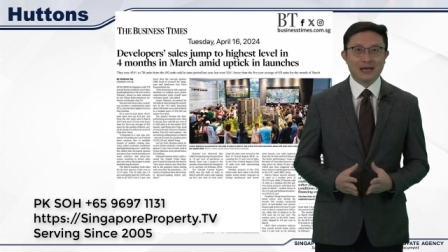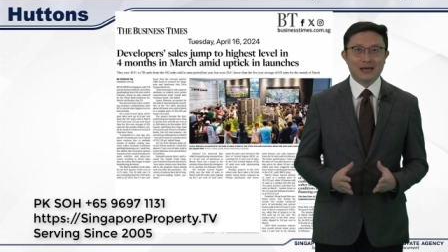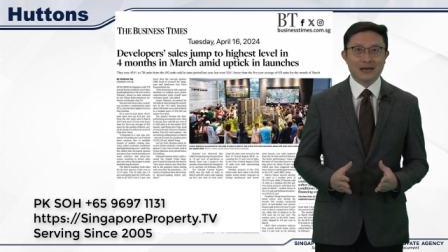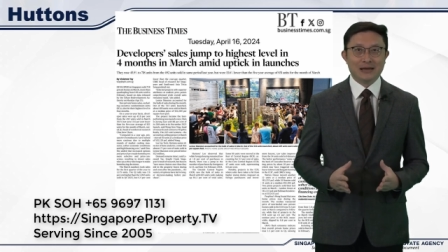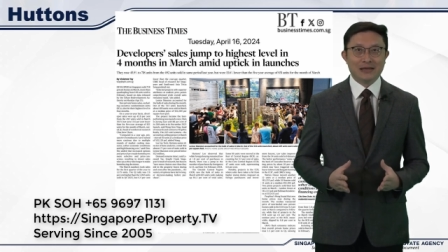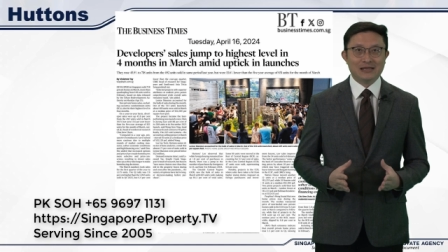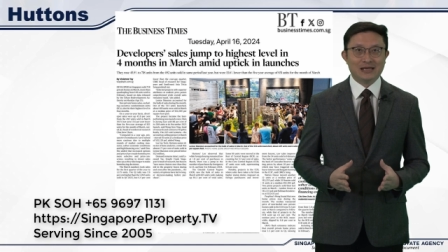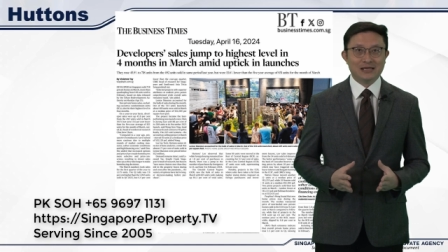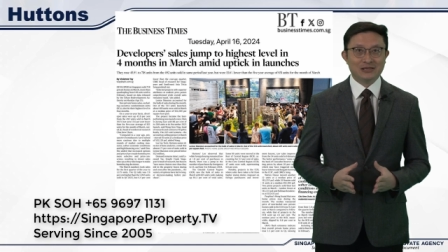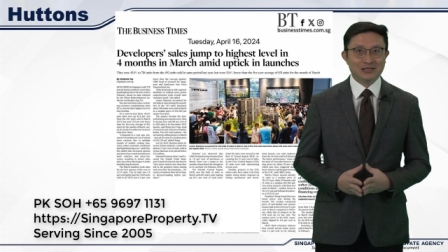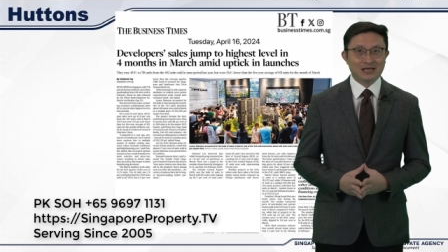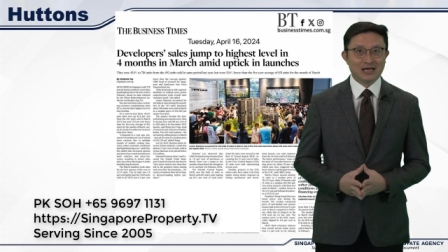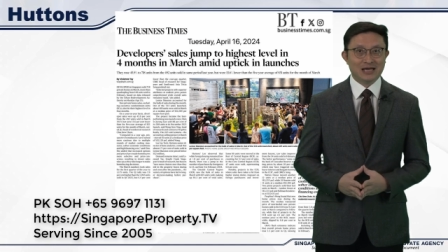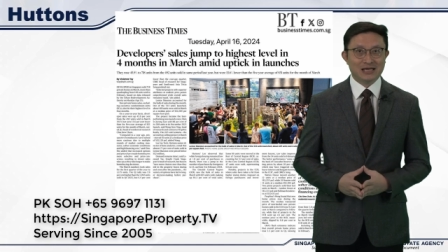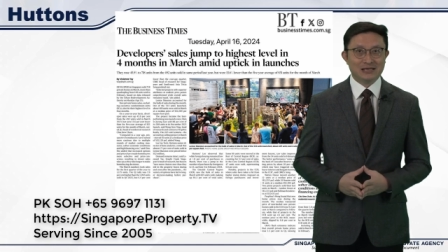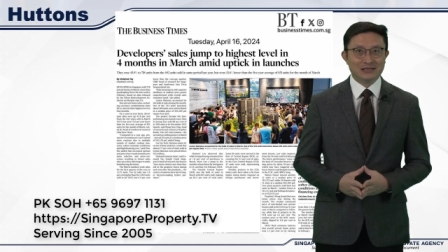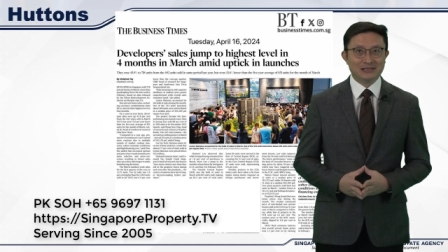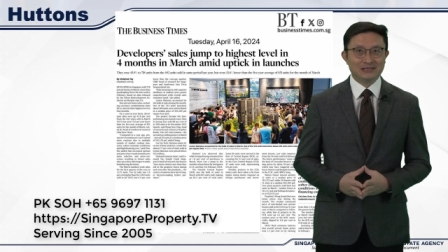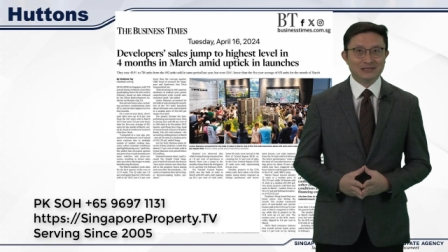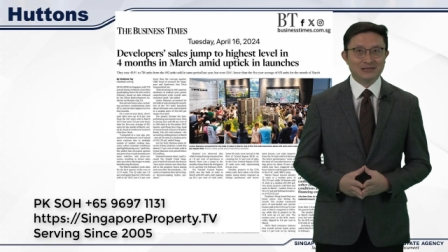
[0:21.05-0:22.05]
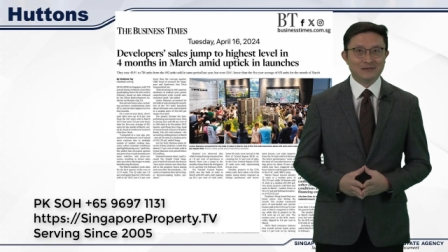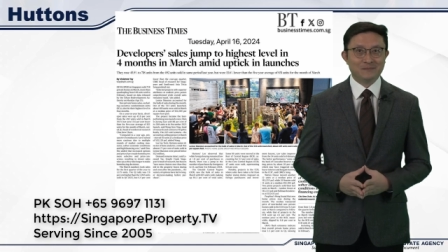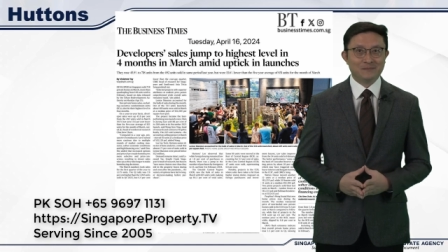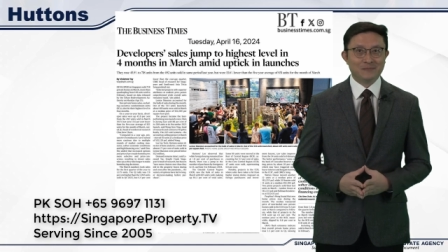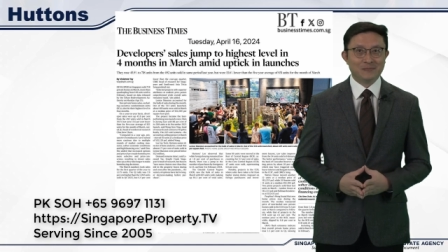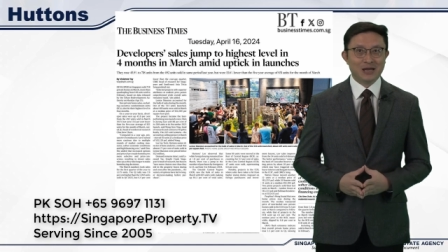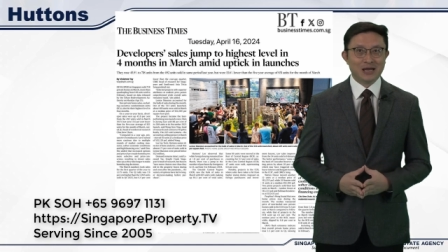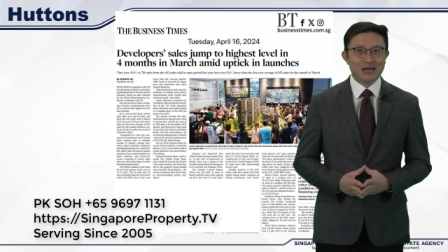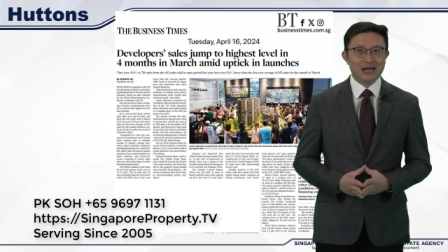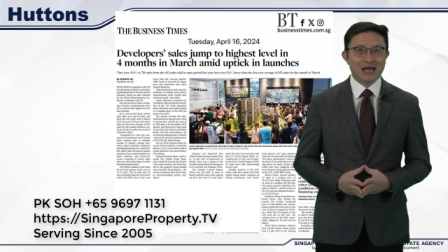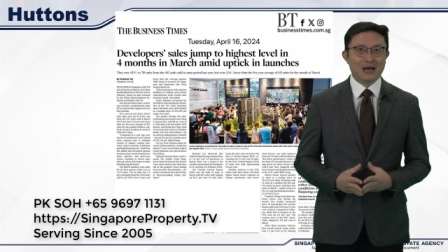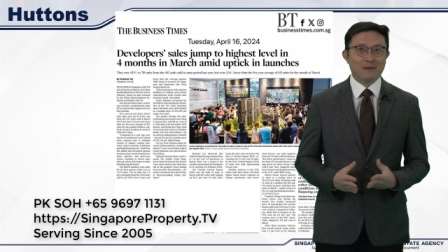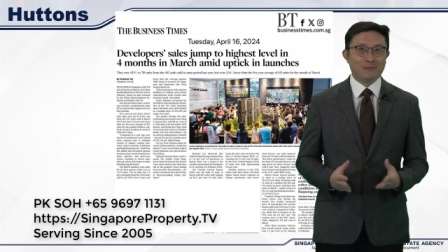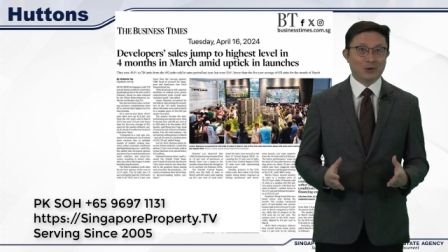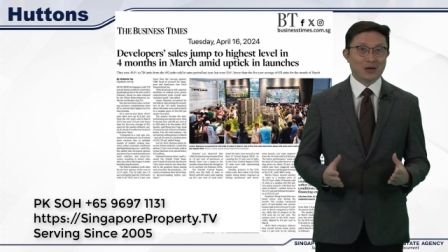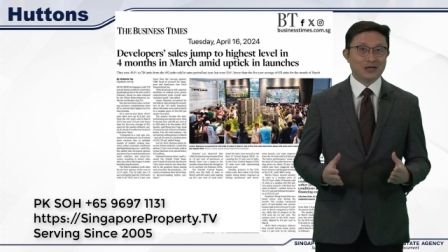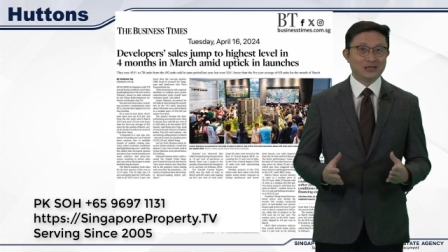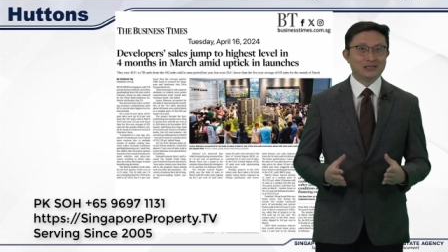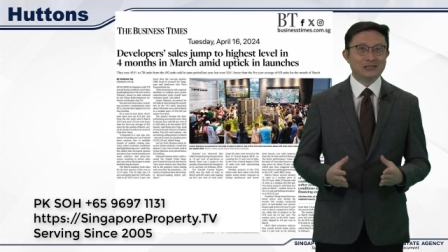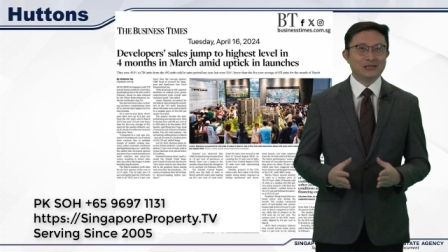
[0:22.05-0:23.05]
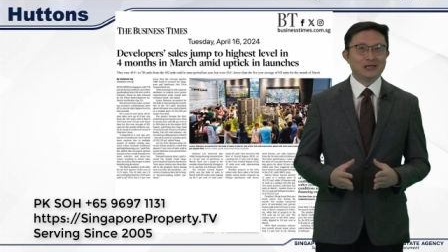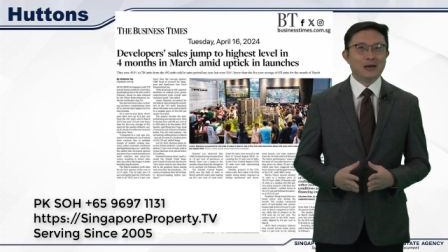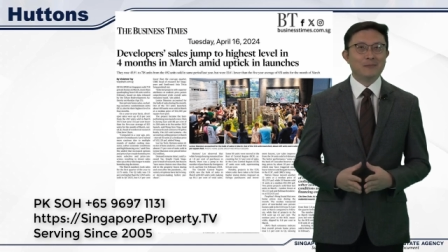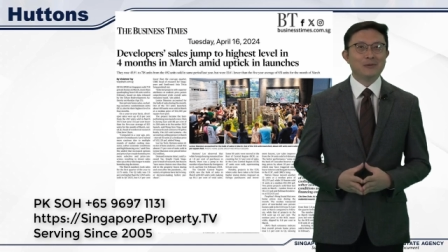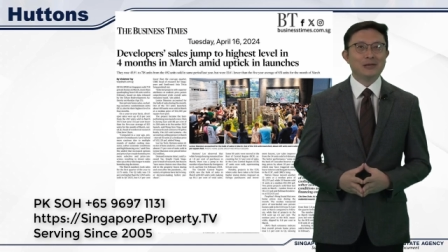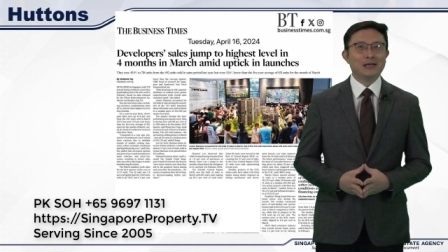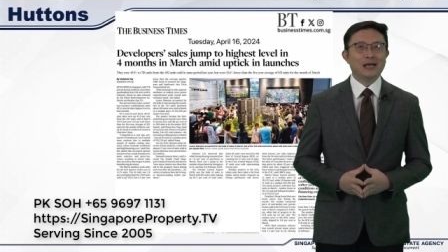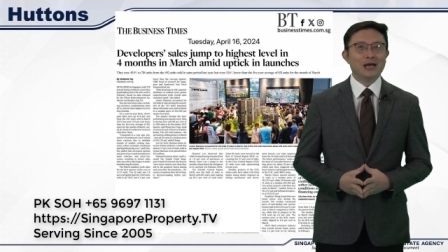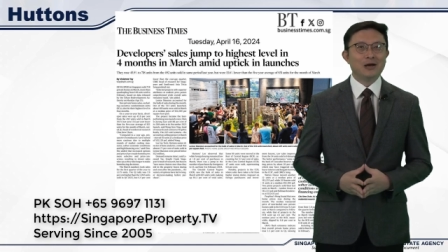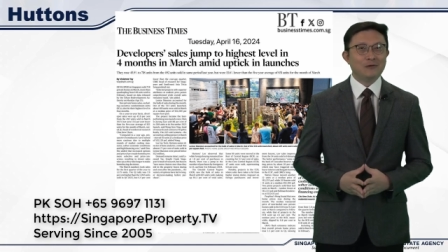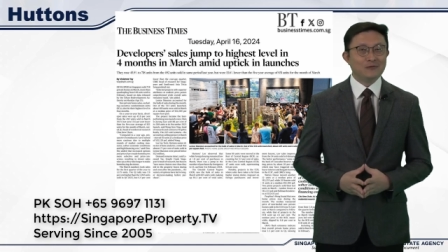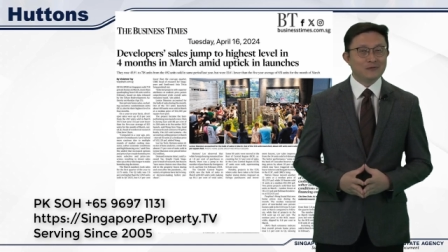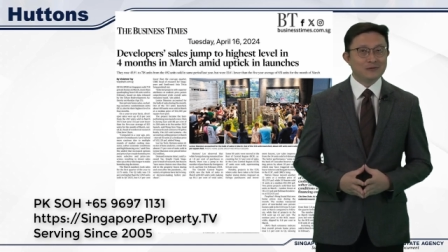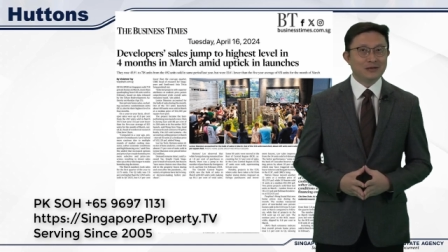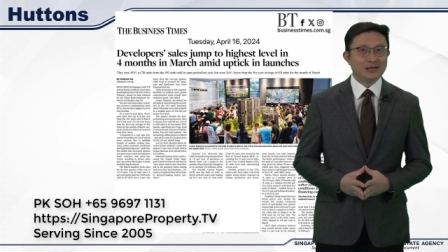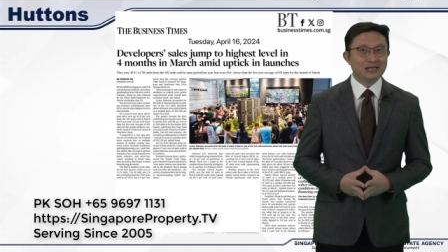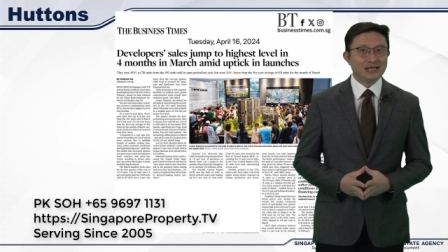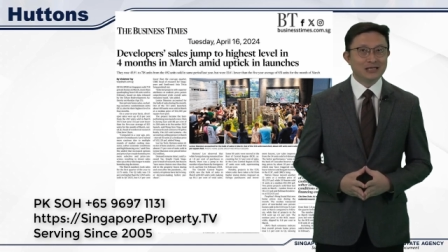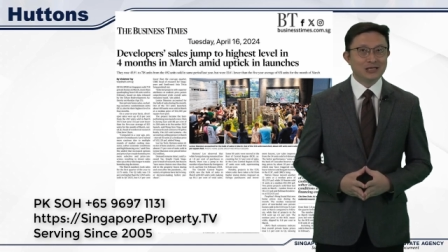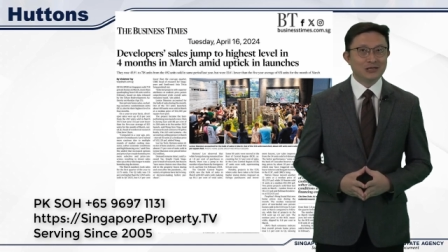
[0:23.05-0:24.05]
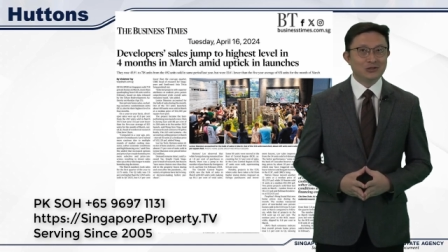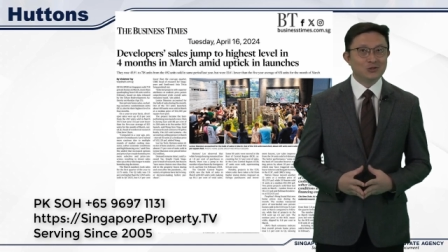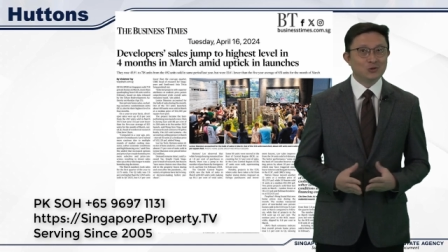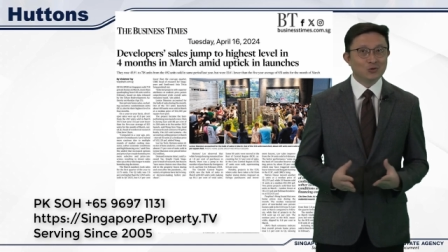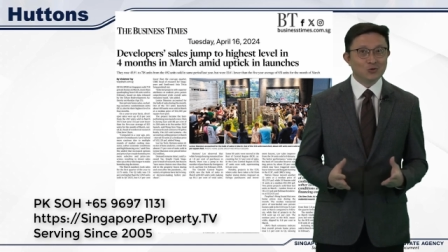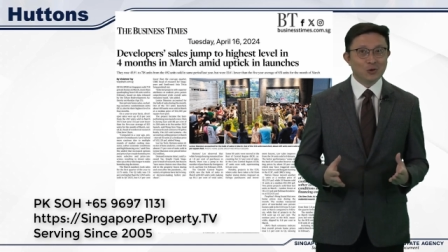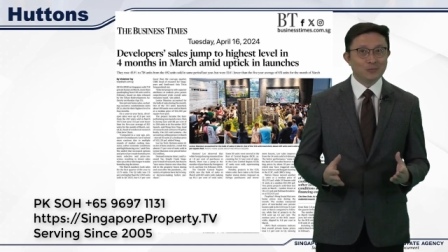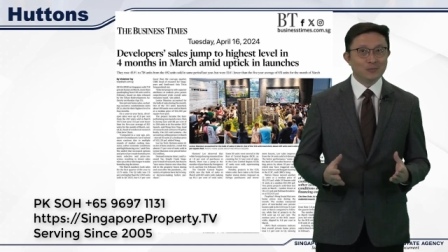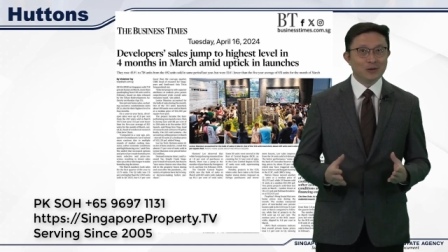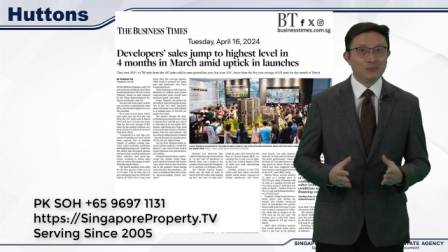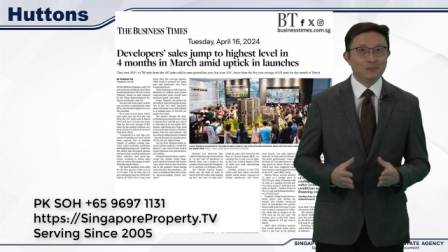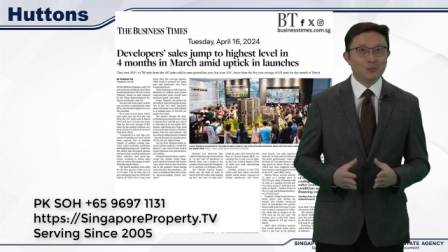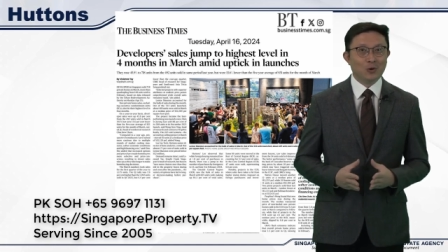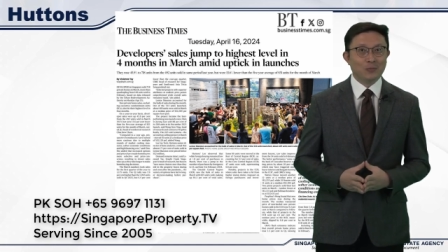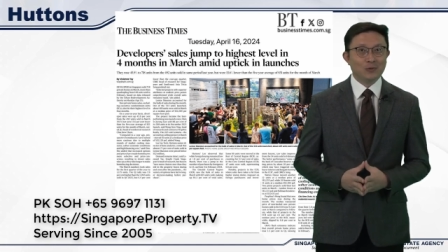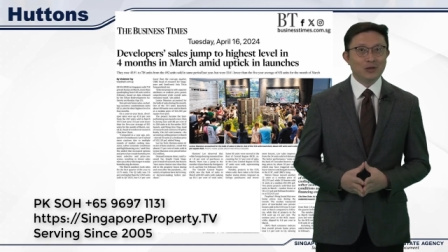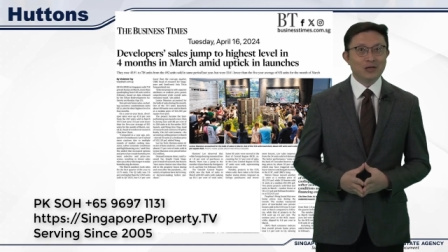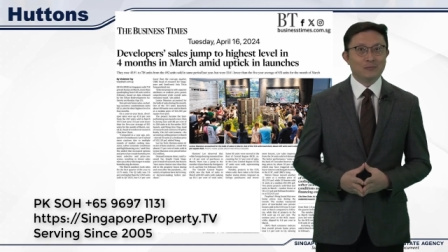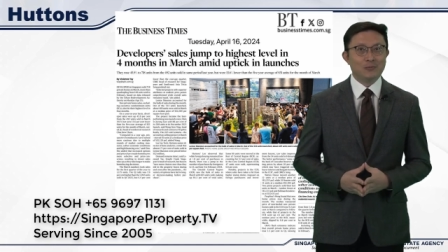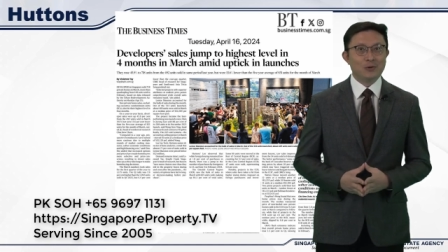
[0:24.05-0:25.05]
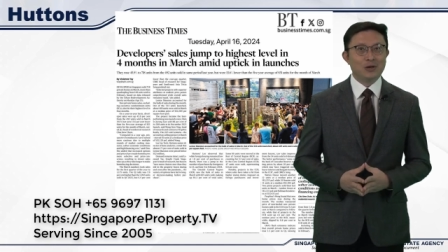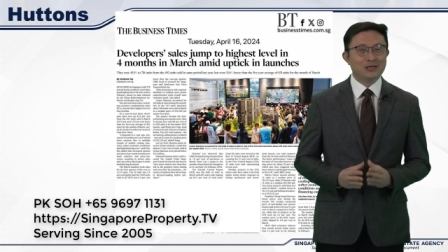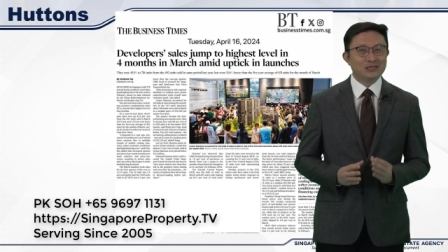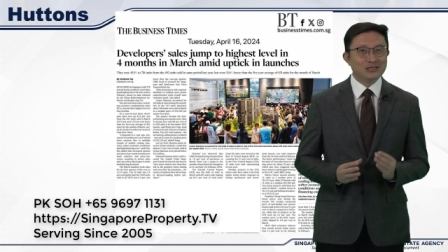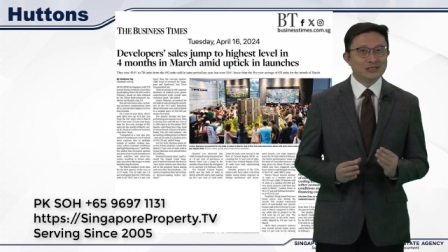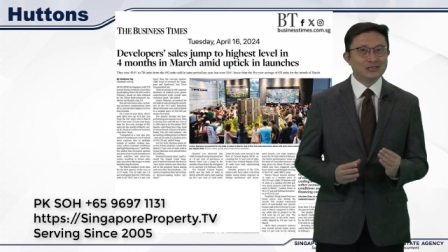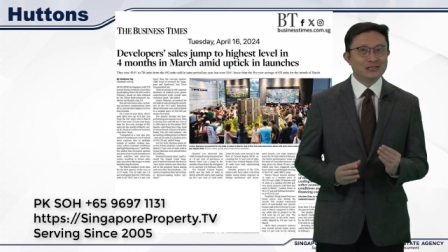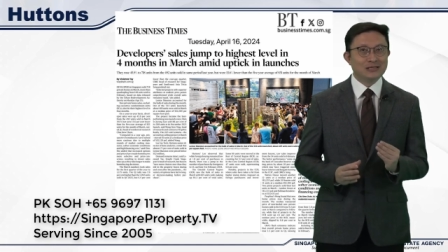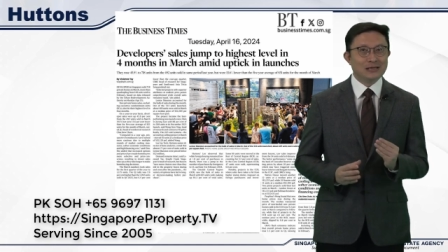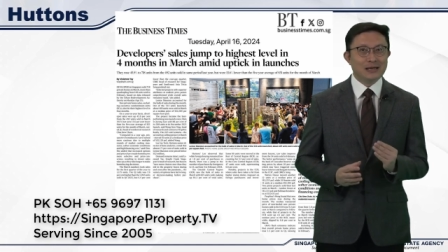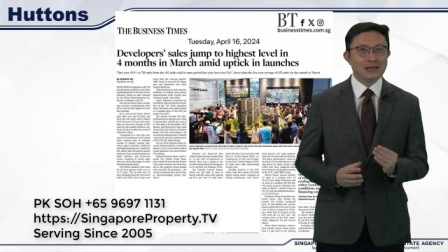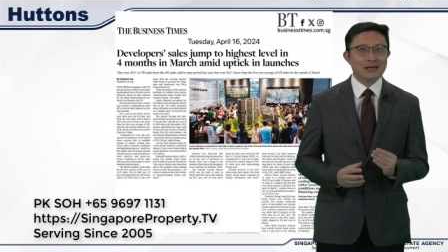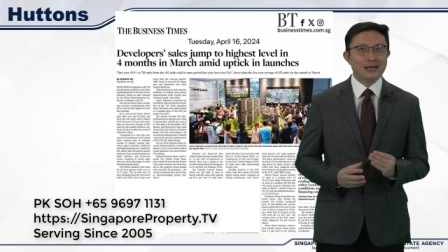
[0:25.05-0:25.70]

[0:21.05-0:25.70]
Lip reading: such as, are land prices coming down leading to drop in property prices?